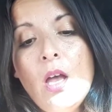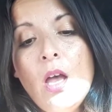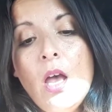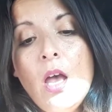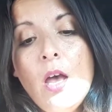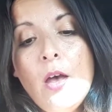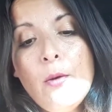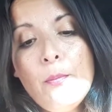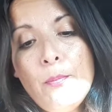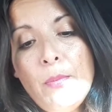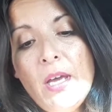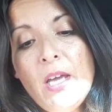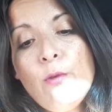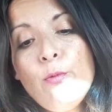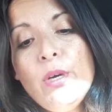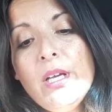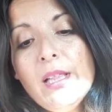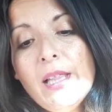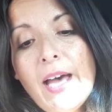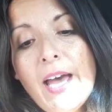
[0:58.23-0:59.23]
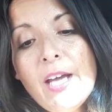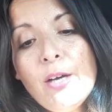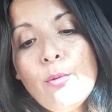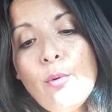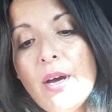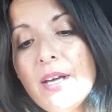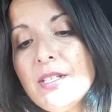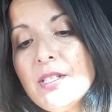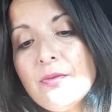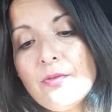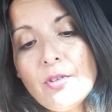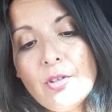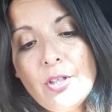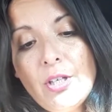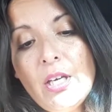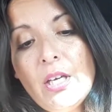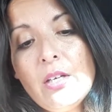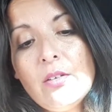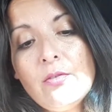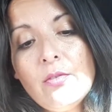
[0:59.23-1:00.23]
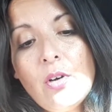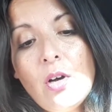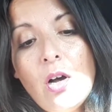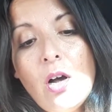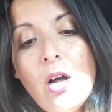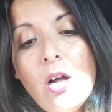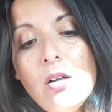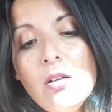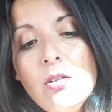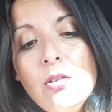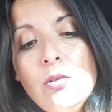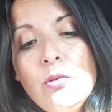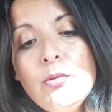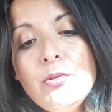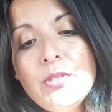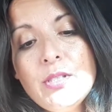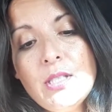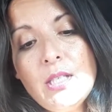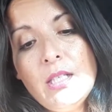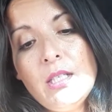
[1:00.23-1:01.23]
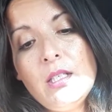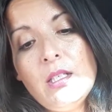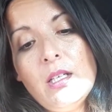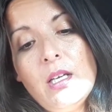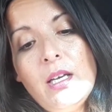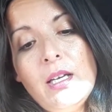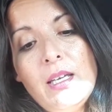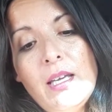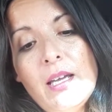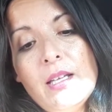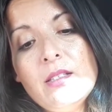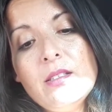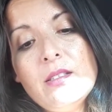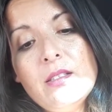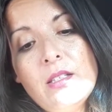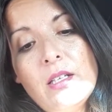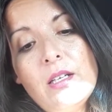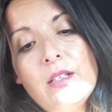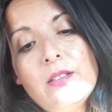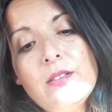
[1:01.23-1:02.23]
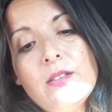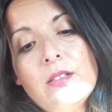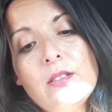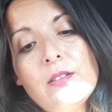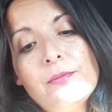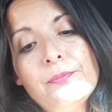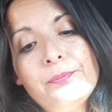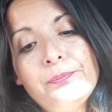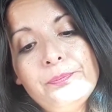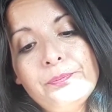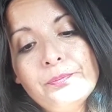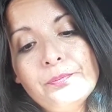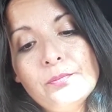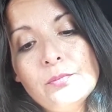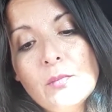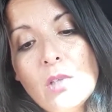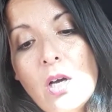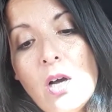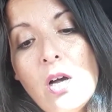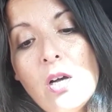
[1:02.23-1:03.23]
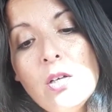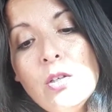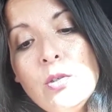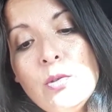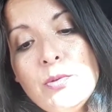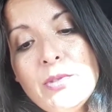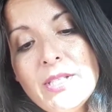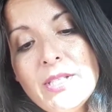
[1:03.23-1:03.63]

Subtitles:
May we likewise forgive all who sin against us, all who sin